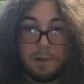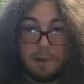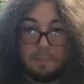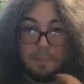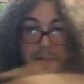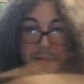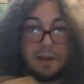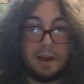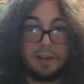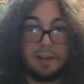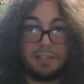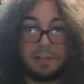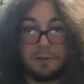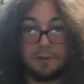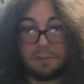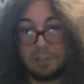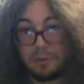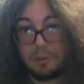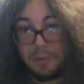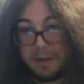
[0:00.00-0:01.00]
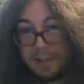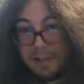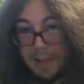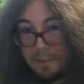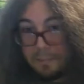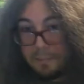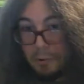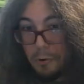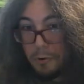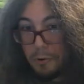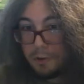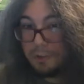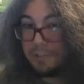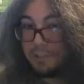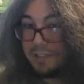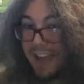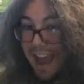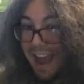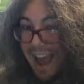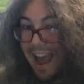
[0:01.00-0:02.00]
because there are so many
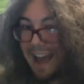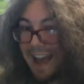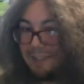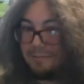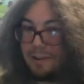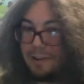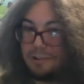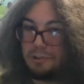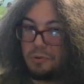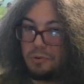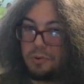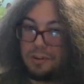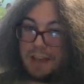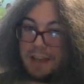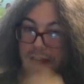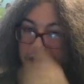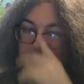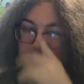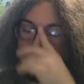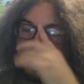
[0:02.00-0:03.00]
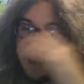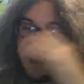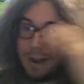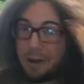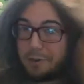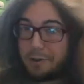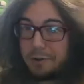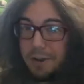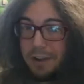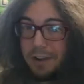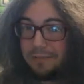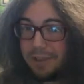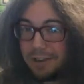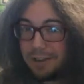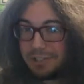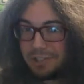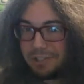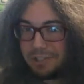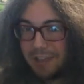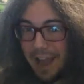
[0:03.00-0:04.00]
importers at Retro World Expo and other
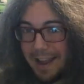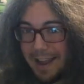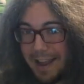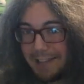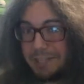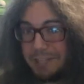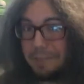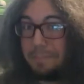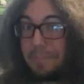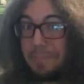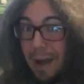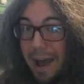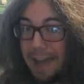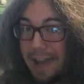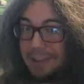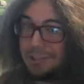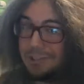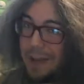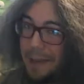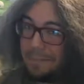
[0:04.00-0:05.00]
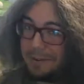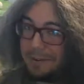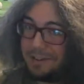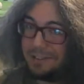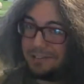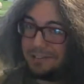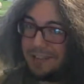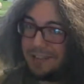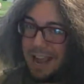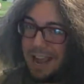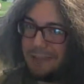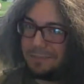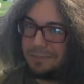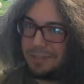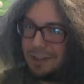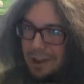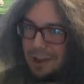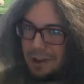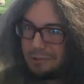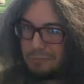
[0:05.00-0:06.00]
conventions, I get to buy Japanese
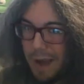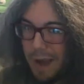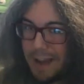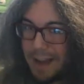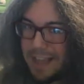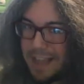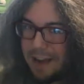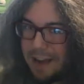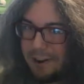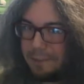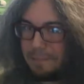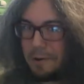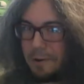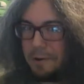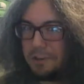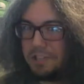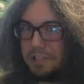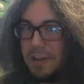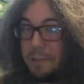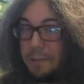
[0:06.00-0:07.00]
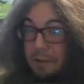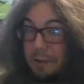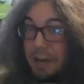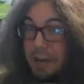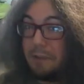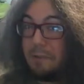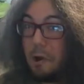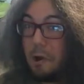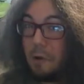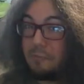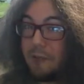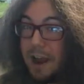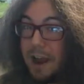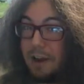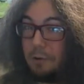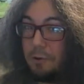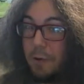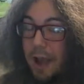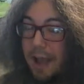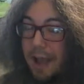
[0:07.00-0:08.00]
games right there in person and bring them home right
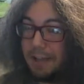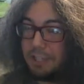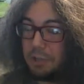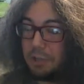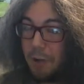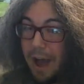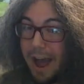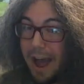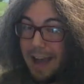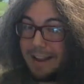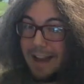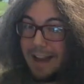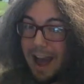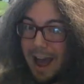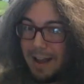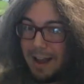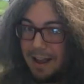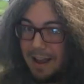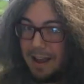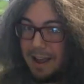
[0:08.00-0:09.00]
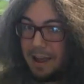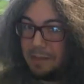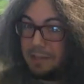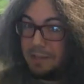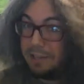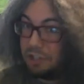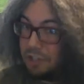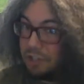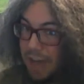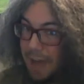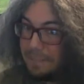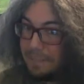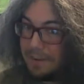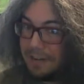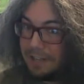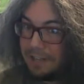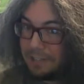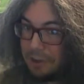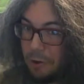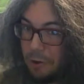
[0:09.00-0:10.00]
away. So I got the
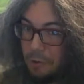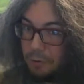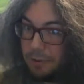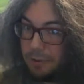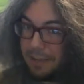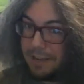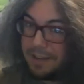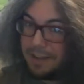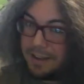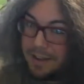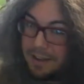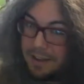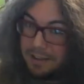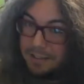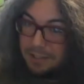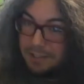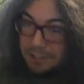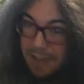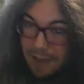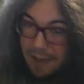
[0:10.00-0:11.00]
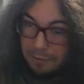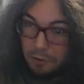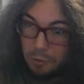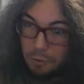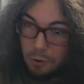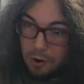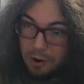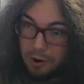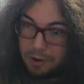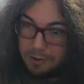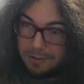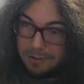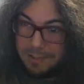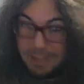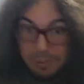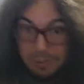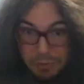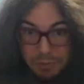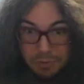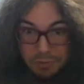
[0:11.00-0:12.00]
Japanese-only Devil World.
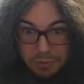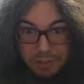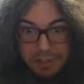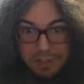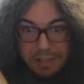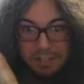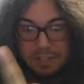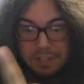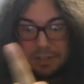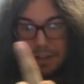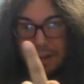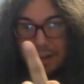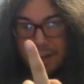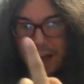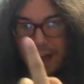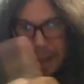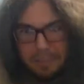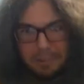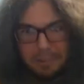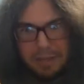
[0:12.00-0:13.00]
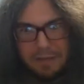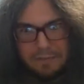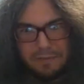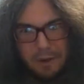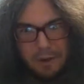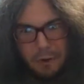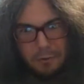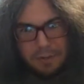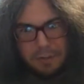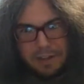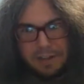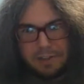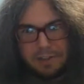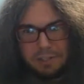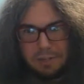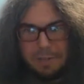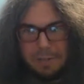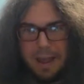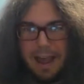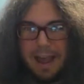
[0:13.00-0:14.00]
This was released, I believe, only in
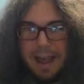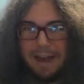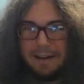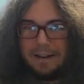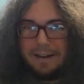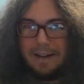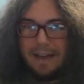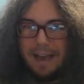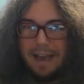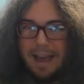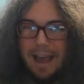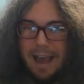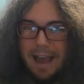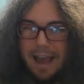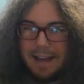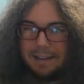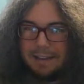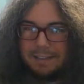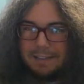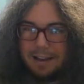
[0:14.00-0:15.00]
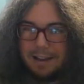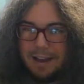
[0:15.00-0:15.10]
Japan, and